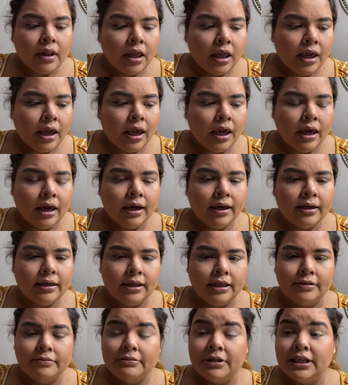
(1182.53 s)
And
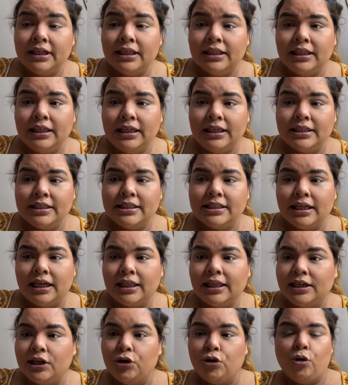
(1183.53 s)
luckily, it's not
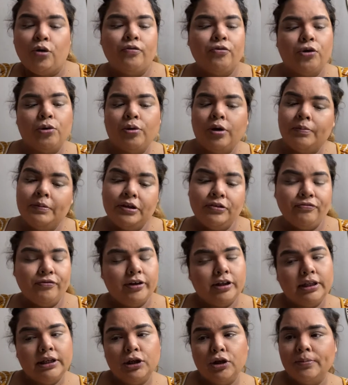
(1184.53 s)
like an overwhelming
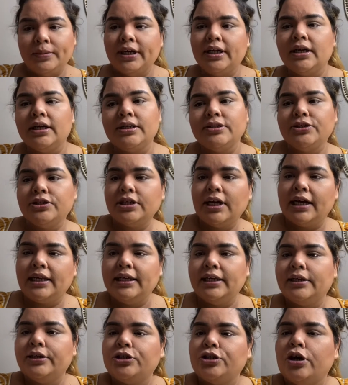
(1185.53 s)
feeling, oh my gosh, I need
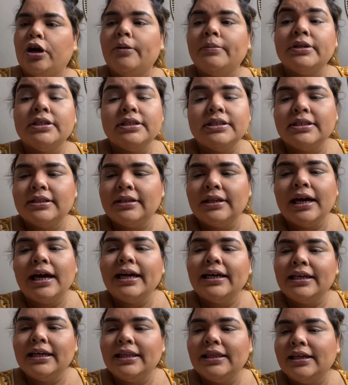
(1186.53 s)
a job. It's not
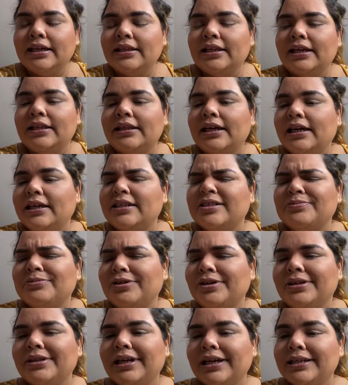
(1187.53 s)
anything like that. It's more or
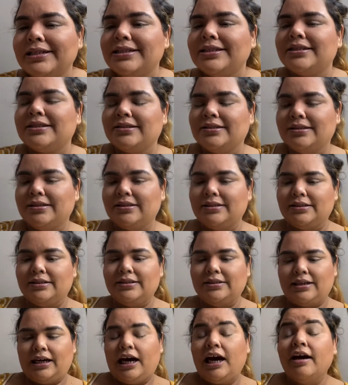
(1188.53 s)
less,
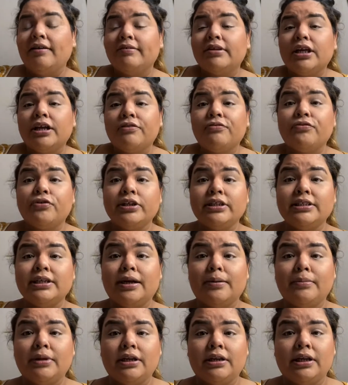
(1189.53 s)
I have a lot of free time,
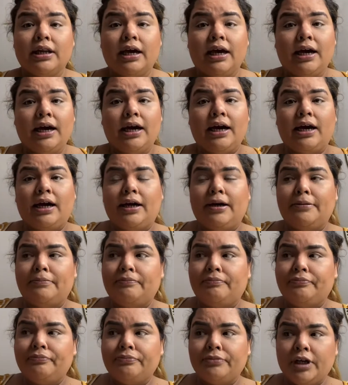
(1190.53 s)
and
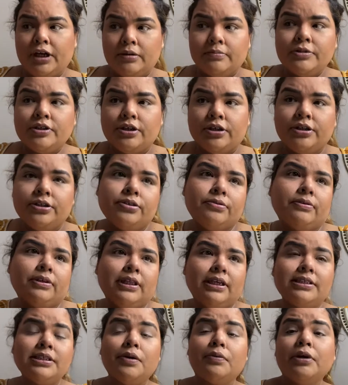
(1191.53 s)
now I'm starting to
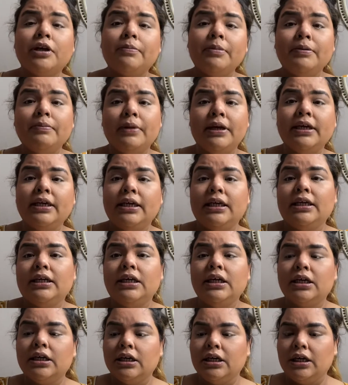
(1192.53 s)
realize I want to be making
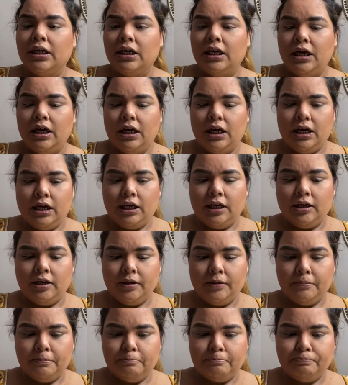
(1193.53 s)

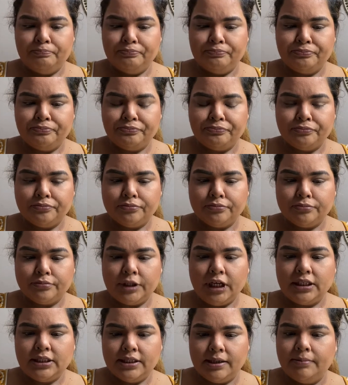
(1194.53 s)

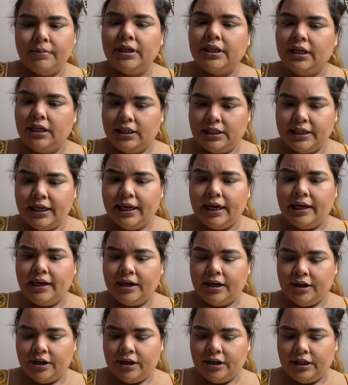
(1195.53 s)
some money
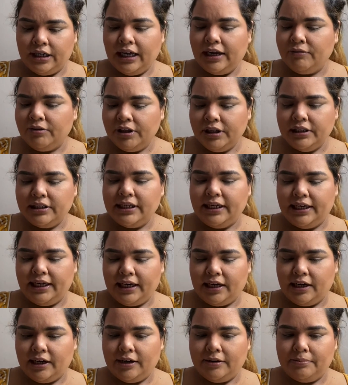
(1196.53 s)
to not really take
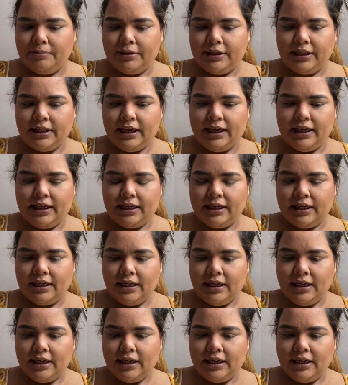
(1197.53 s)
care, but like,